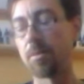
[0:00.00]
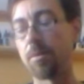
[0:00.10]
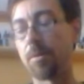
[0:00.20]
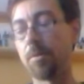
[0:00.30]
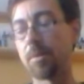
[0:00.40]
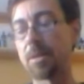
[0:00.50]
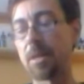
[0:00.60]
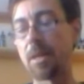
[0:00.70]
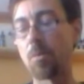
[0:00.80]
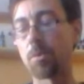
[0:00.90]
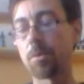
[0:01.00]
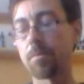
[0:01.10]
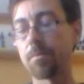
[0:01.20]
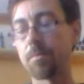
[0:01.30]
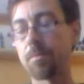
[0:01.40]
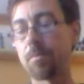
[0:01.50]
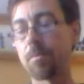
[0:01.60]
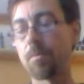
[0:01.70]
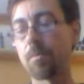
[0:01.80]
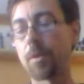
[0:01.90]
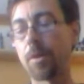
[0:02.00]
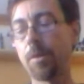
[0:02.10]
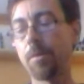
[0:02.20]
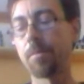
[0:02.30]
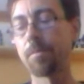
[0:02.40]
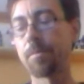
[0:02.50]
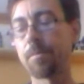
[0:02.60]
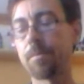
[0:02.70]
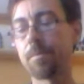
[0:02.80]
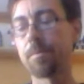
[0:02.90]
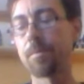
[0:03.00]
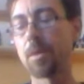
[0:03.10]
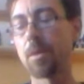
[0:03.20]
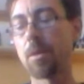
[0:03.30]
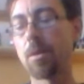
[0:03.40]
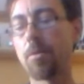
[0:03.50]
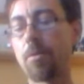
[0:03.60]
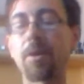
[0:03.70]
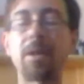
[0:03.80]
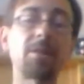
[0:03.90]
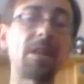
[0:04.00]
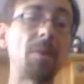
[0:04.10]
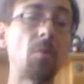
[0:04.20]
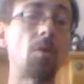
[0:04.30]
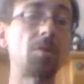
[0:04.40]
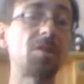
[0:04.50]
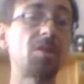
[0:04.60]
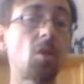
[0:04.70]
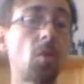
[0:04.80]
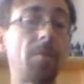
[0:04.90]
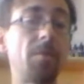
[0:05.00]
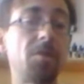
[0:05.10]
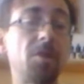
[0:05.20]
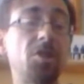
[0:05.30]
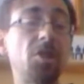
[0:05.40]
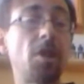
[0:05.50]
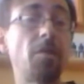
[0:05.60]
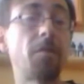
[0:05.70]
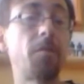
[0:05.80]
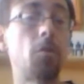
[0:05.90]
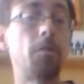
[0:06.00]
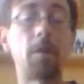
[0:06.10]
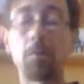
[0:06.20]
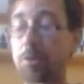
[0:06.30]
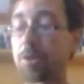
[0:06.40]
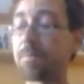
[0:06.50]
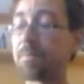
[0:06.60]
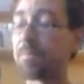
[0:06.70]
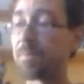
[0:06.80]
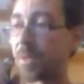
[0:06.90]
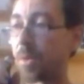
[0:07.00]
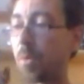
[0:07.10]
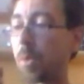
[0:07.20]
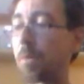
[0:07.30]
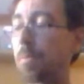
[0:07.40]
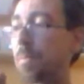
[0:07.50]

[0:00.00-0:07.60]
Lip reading: No, that's 80 watts. Thank you. Right, now 70 watts is equivalent to just over 4 volts. So here we go.